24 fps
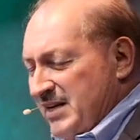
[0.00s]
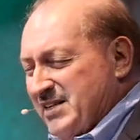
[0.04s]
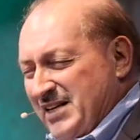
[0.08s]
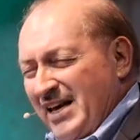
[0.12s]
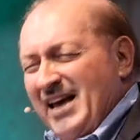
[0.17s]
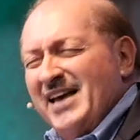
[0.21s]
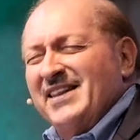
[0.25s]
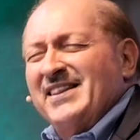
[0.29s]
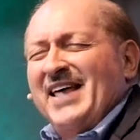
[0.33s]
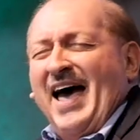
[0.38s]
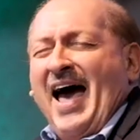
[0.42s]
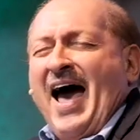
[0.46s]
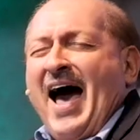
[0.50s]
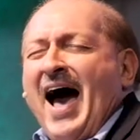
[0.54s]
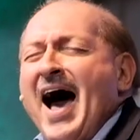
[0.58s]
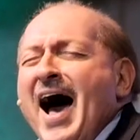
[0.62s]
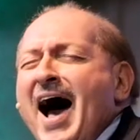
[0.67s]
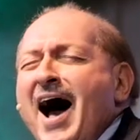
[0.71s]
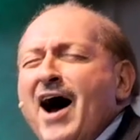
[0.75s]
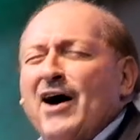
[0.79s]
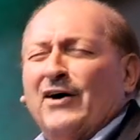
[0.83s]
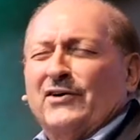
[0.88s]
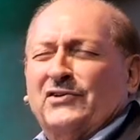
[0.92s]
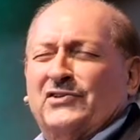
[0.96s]
He's in the
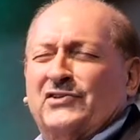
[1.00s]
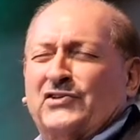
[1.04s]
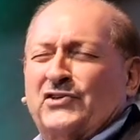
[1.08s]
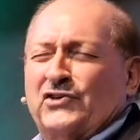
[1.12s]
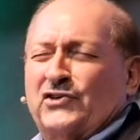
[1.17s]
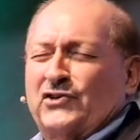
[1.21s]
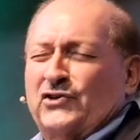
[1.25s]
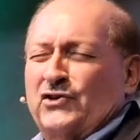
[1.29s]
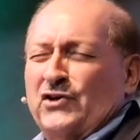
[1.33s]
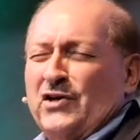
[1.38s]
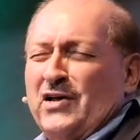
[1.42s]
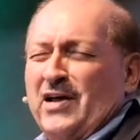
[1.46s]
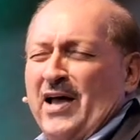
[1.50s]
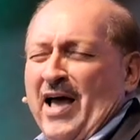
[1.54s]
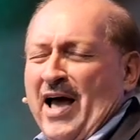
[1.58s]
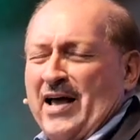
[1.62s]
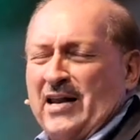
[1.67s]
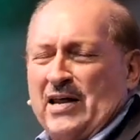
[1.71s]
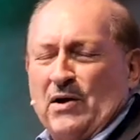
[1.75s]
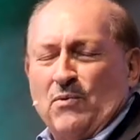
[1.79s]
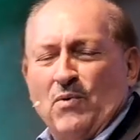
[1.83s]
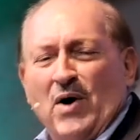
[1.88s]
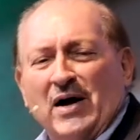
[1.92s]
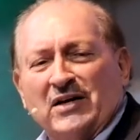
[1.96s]
house,
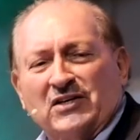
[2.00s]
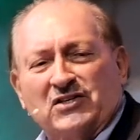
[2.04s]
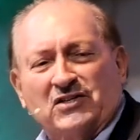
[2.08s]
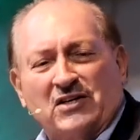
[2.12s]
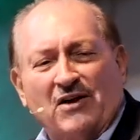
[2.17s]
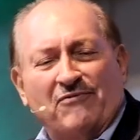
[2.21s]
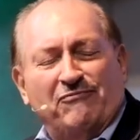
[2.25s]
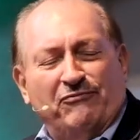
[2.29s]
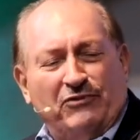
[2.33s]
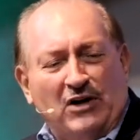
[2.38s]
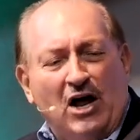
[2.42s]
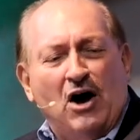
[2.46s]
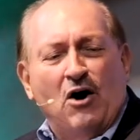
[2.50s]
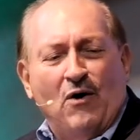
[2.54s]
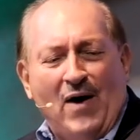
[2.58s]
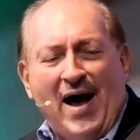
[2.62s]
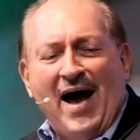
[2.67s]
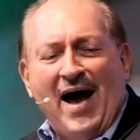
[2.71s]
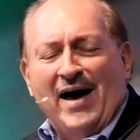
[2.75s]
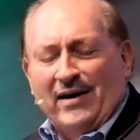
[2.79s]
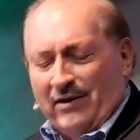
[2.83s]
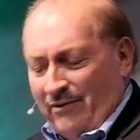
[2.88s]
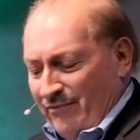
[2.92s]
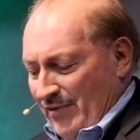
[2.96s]
and he wants to
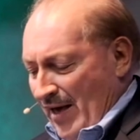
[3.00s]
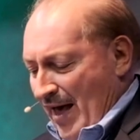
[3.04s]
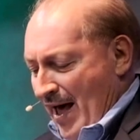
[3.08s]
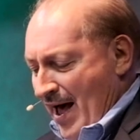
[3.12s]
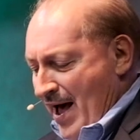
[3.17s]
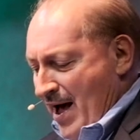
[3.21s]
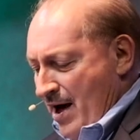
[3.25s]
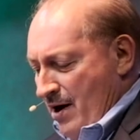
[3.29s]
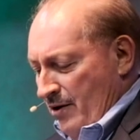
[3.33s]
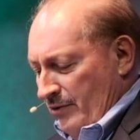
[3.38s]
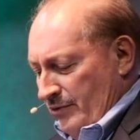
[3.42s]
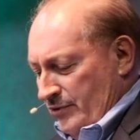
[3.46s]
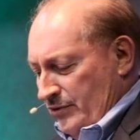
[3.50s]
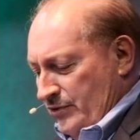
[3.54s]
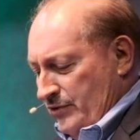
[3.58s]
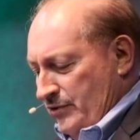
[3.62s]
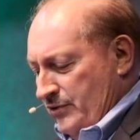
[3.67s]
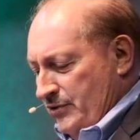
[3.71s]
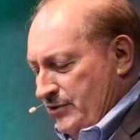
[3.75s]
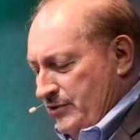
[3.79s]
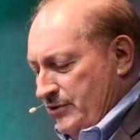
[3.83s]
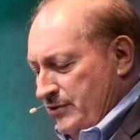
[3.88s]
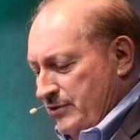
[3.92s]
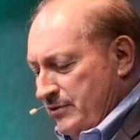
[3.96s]
flow out of the
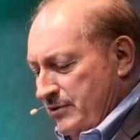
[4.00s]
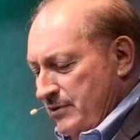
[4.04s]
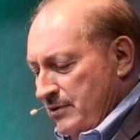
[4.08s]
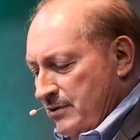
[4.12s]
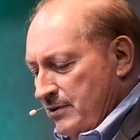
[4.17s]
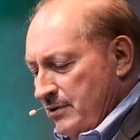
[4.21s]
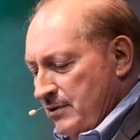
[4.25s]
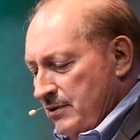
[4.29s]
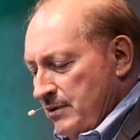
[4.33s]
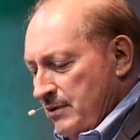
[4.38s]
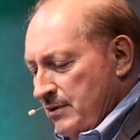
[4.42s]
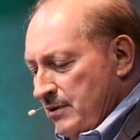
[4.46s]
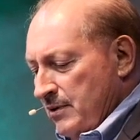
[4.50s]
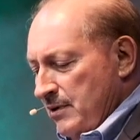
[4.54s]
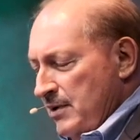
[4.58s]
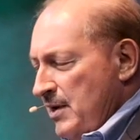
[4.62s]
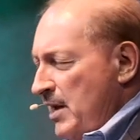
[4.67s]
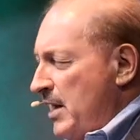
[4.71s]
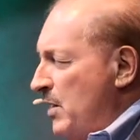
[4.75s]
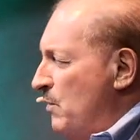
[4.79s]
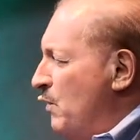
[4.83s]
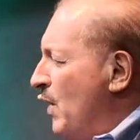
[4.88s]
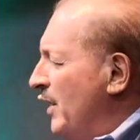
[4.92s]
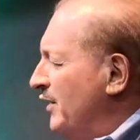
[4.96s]
house.
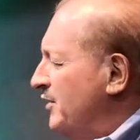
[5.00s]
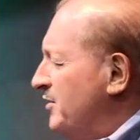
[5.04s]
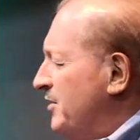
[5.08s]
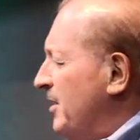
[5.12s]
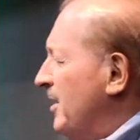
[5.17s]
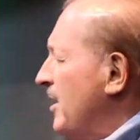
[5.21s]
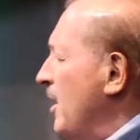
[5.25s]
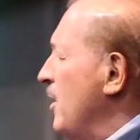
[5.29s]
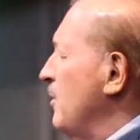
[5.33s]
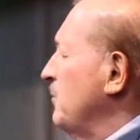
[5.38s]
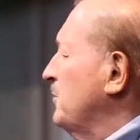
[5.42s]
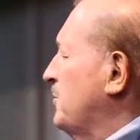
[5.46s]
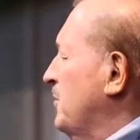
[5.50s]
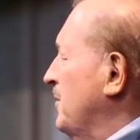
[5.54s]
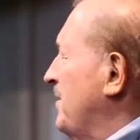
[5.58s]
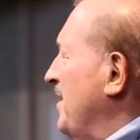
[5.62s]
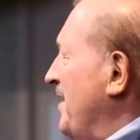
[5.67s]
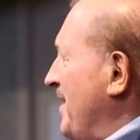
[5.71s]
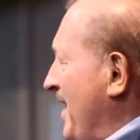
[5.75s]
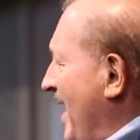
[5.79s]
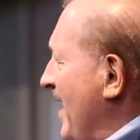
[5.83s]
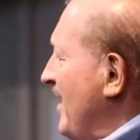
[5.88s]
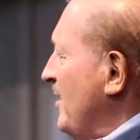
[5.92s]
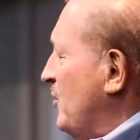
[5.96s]
He wants to go
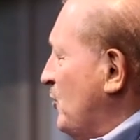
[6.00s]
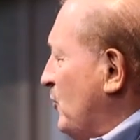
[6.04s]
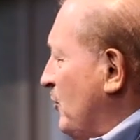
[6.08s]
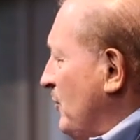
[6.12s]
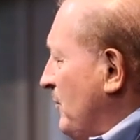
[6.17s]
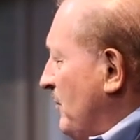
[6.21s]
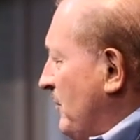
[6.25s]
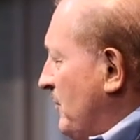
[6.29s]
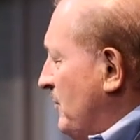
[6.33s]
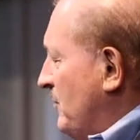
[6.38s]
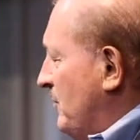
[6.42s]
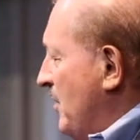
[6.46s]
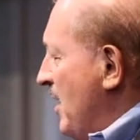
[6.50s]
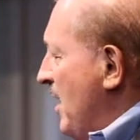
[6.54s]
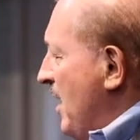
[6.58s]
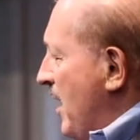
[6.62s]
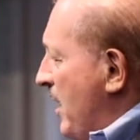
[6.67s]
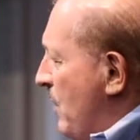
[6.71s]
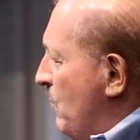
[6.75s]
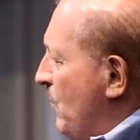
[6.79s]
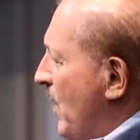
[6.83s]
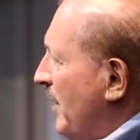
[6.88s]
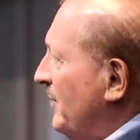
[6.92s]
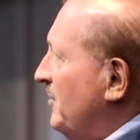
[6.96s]
to the nations.
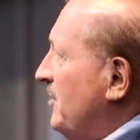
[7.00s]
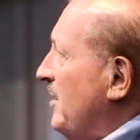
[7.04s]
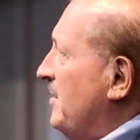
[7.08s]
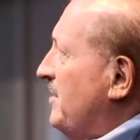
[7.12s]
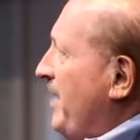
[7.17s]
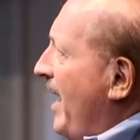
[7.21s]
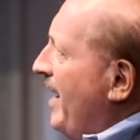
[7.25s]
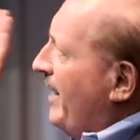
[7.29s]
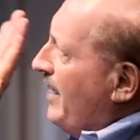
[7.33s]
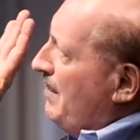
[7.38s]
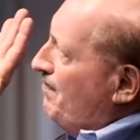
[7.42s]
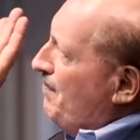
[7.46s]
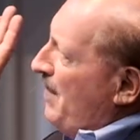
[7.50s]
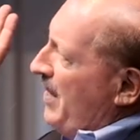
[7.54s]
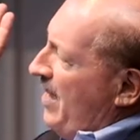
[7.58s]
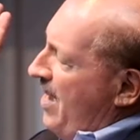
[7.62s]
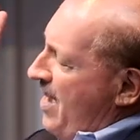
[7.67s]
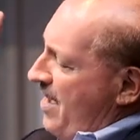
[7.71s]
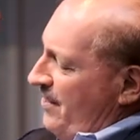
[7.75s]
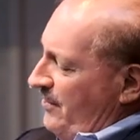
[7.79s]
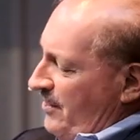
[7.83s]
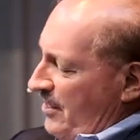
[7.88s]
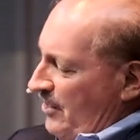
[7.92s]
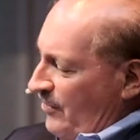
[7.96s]
He wants to take it
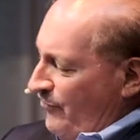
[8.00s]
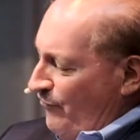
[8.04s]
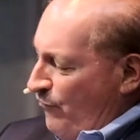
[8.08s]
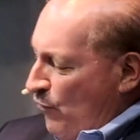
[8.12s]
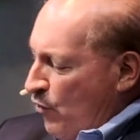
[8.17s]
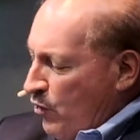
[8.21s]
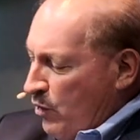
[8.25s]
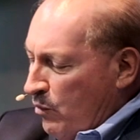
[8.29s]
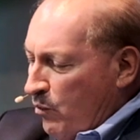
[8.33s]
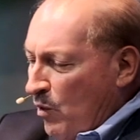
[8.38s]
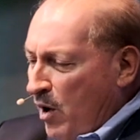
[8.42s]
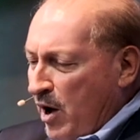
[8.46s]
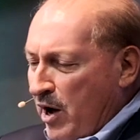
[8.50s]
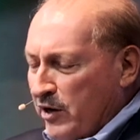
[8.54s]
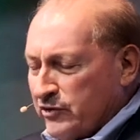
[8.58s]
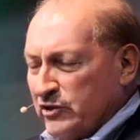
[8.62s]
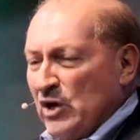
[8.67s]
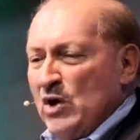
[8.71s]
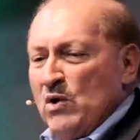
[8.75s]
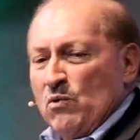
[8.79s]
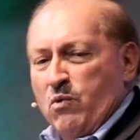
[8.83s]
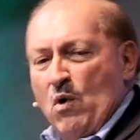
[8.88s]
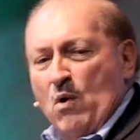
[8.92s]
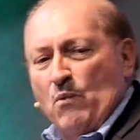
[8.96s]
beyond these four
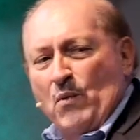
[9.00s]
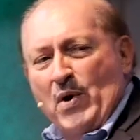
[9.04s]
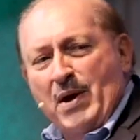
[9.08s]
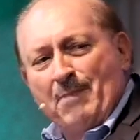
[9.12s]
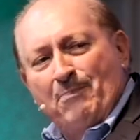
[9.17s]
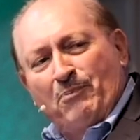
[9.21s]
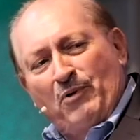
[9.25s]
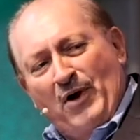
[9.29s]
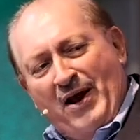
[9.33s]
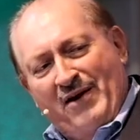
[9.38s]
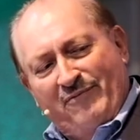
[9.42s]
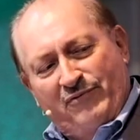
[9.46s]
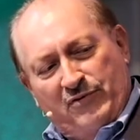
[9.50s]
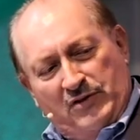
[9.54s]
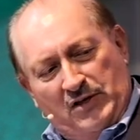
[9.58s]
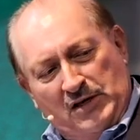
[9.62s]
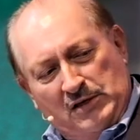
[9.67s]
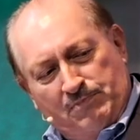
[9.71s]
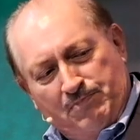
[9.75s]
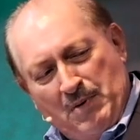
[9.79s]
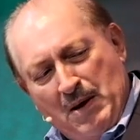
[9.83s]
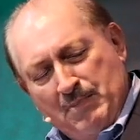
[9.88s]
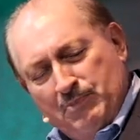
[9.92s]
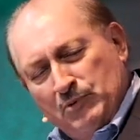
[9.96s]
walls. When we pray
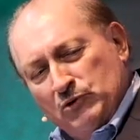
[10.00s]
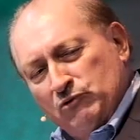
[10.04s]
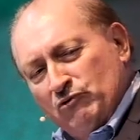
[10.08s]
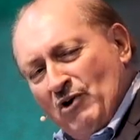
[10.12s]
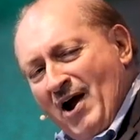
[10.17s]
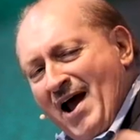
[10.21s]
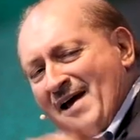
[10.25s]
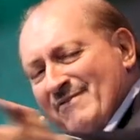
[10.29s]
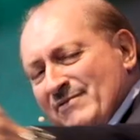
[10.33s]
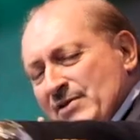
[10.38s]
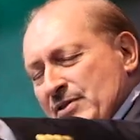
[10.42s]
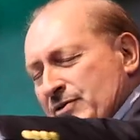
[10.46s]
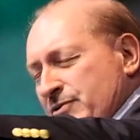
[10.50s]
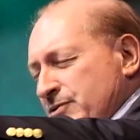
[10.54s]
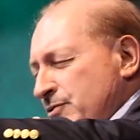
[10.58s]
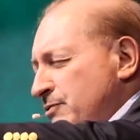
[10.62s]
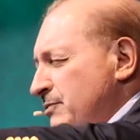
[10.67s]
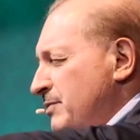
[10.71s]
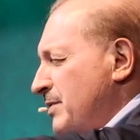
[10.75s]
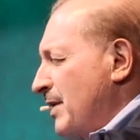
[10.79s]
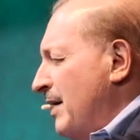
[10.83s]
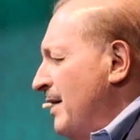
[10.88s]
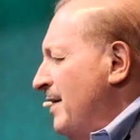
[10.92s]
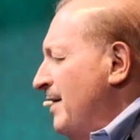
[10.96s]
for these people driving
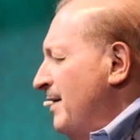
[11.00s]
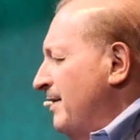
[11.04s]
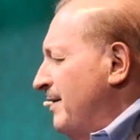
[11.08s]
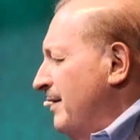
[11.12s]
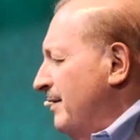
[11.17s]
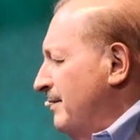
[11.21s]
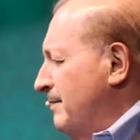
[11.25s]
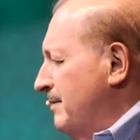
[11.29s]
through the